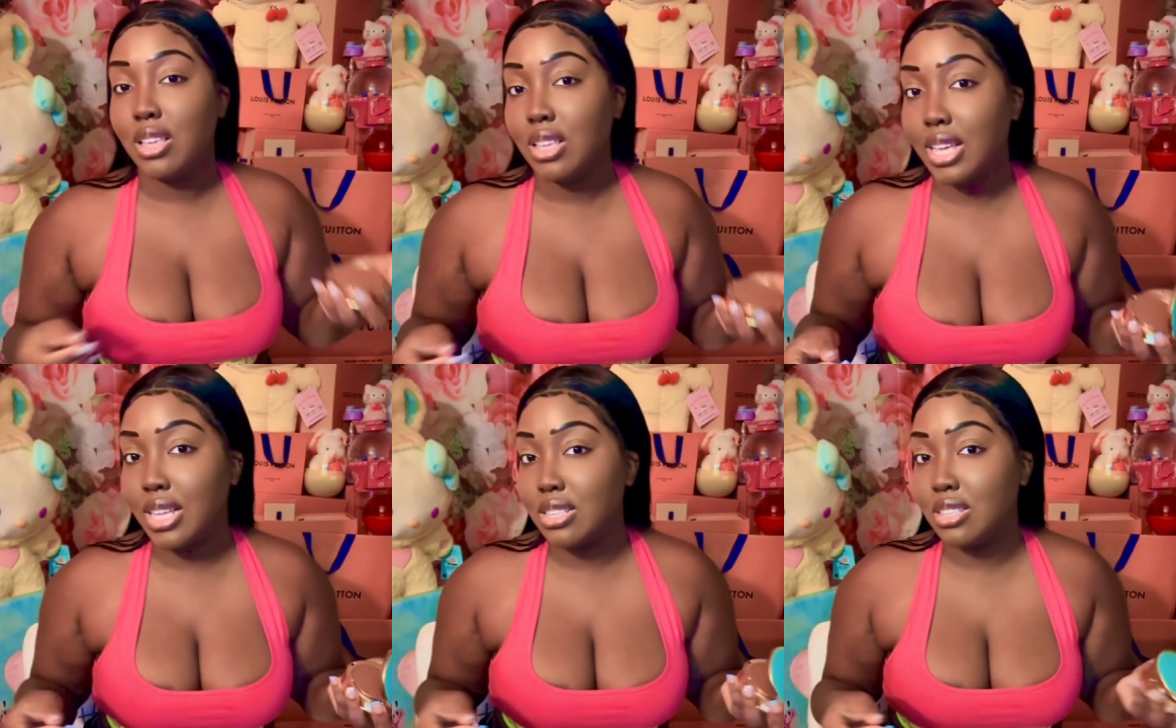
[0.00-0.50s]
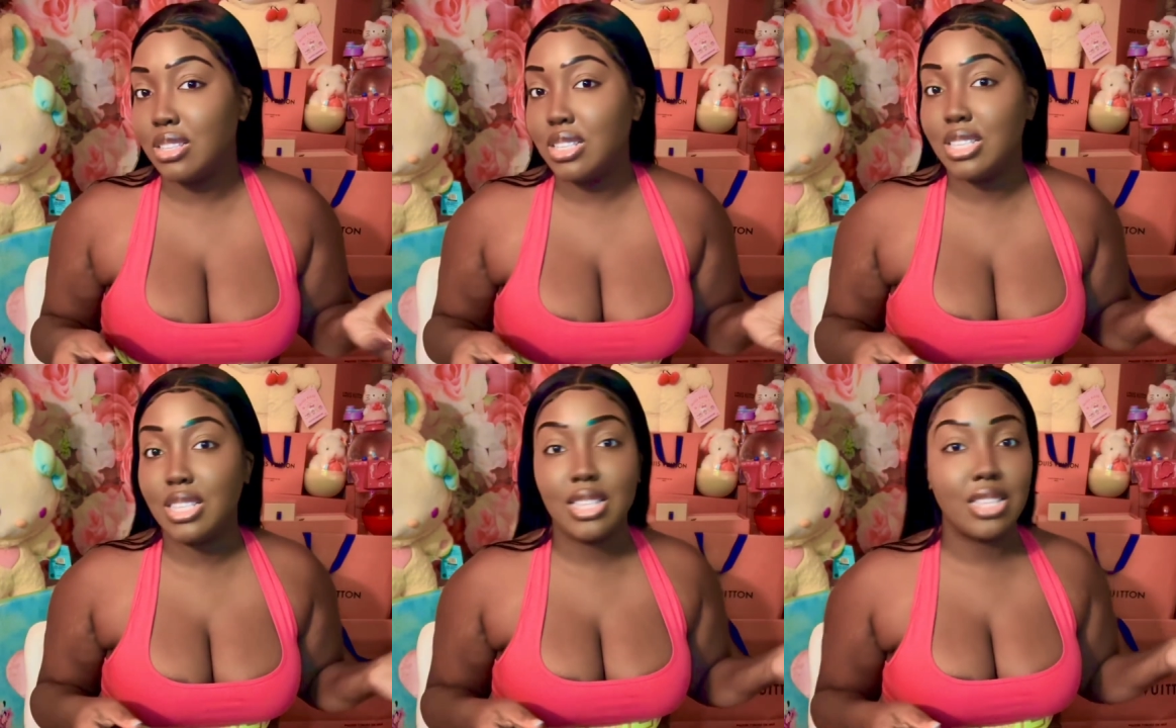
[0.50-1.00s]
Yeah, so
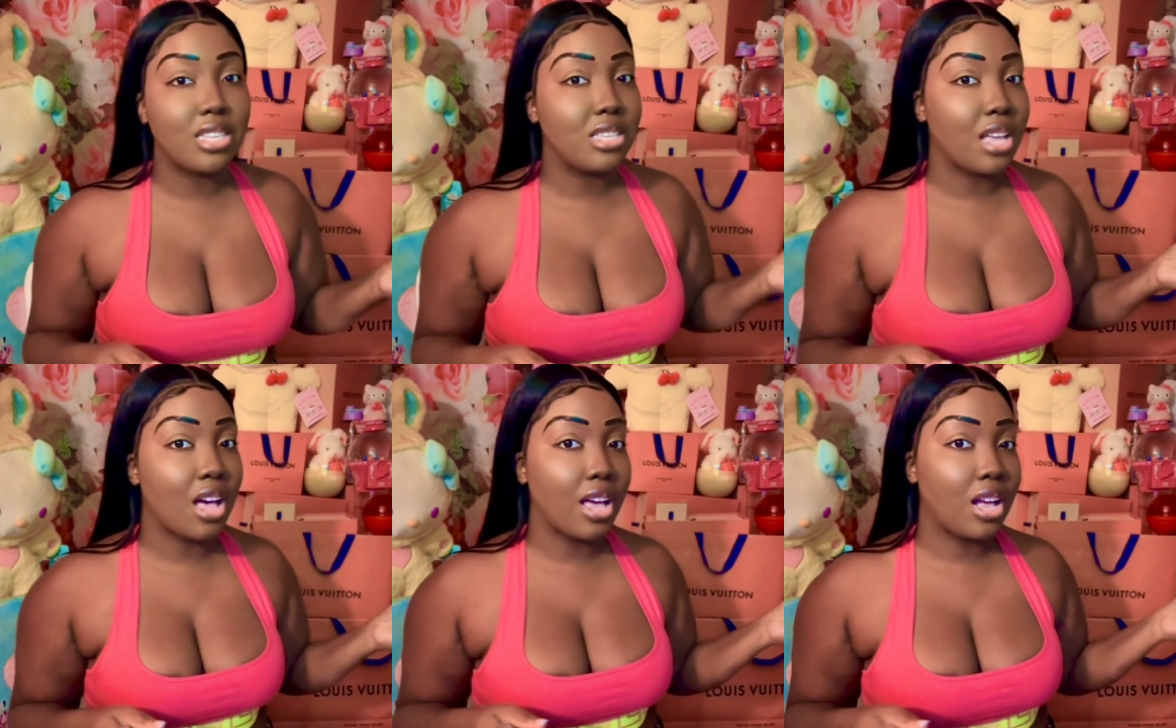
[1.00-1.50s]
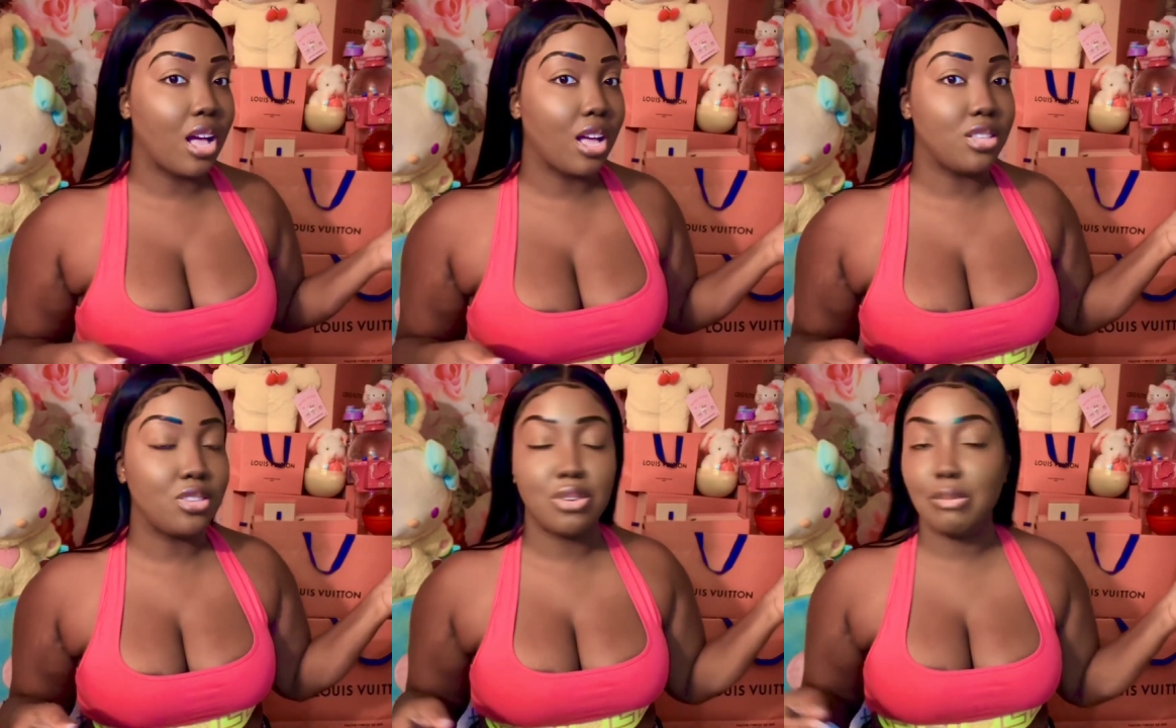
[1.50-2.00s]
this how I
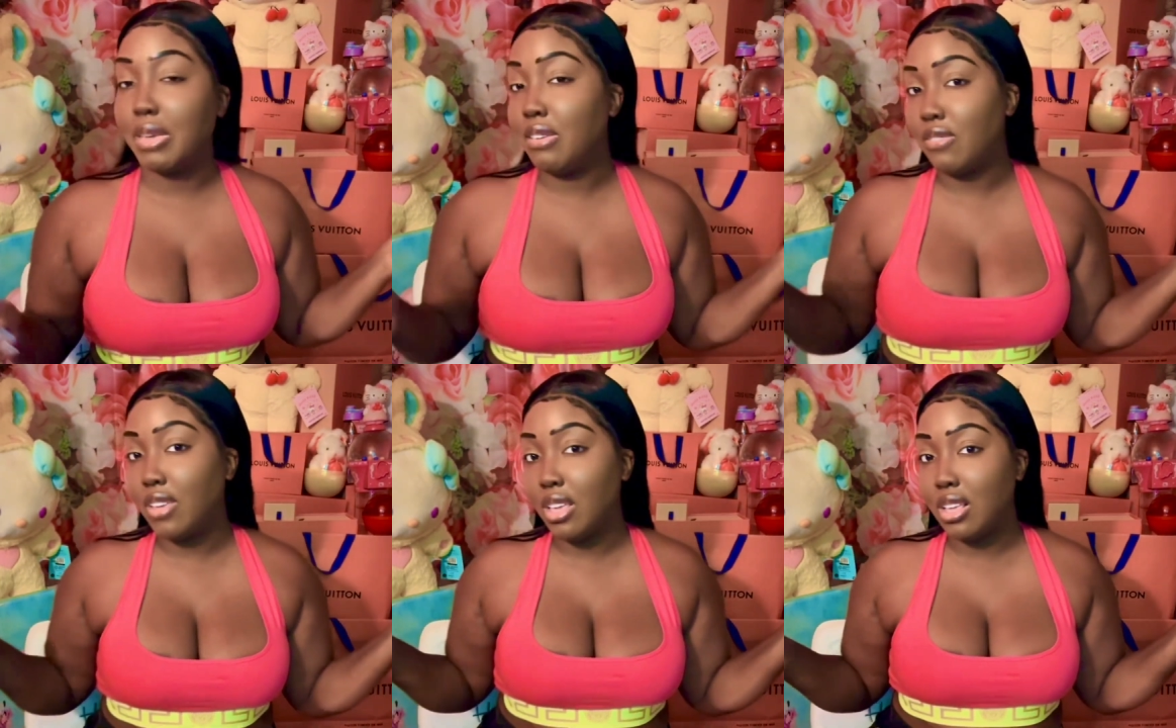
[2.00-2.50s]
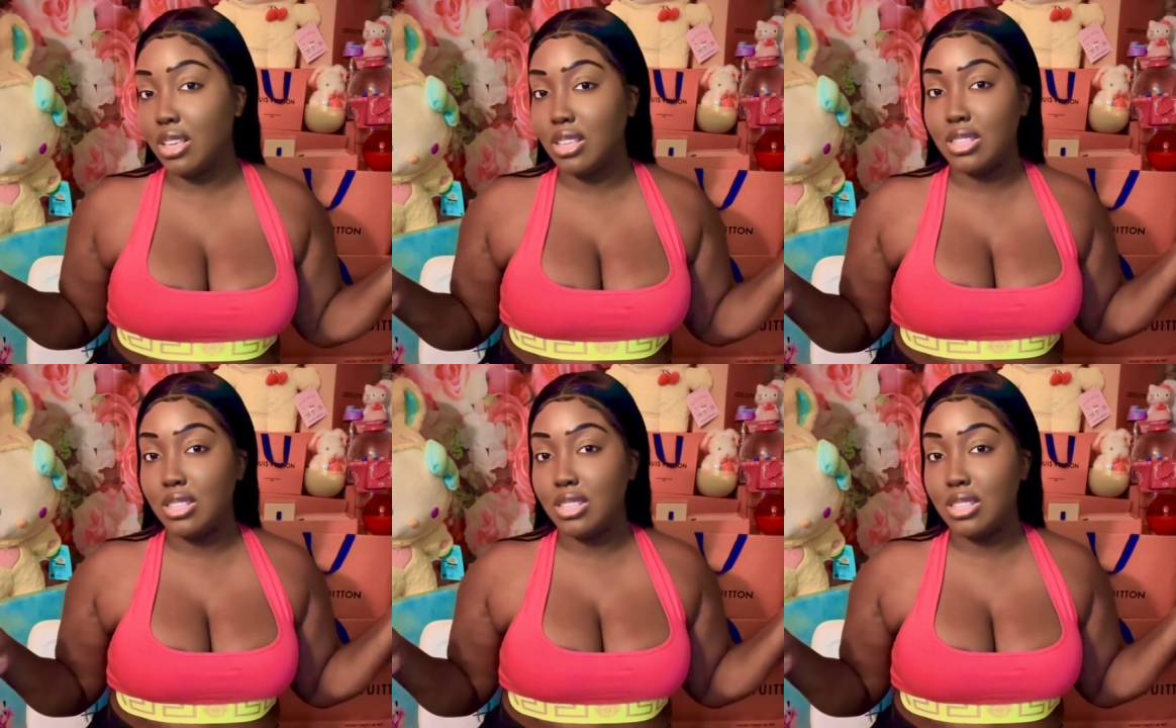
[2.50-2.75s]
contour my face.